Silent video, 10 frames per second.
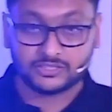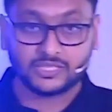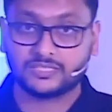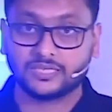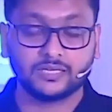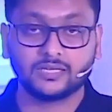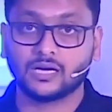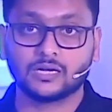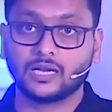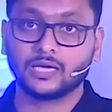and staging area
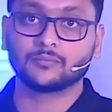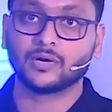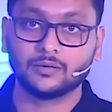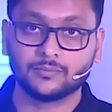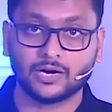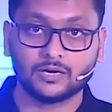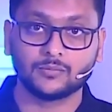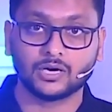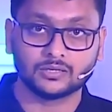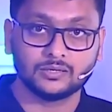are like my bread and
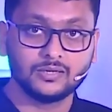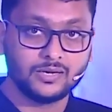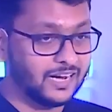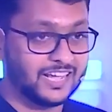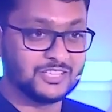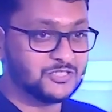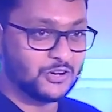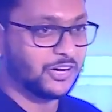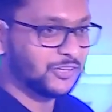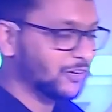butter, and I enjoy